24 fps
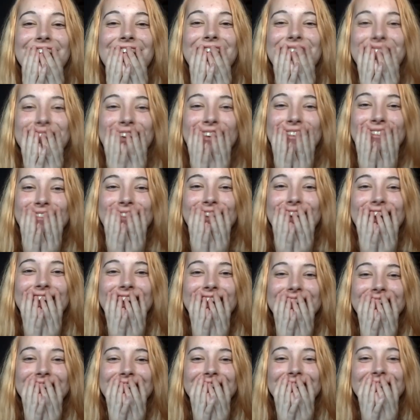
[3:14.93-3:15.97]
I
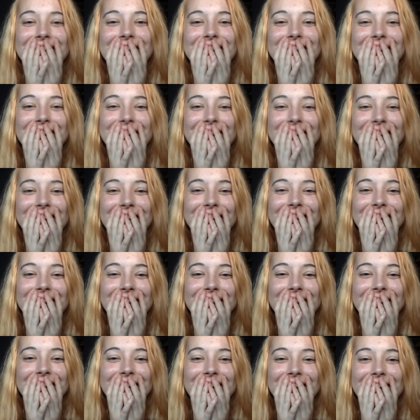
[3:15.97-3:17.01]
want
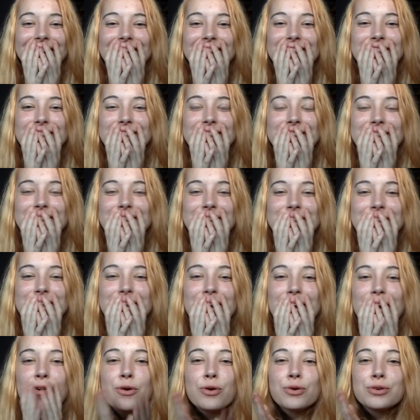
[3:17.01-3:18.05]
one!
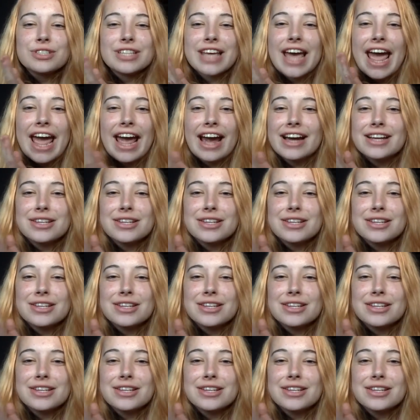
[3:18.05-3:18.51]
Dog or Tay,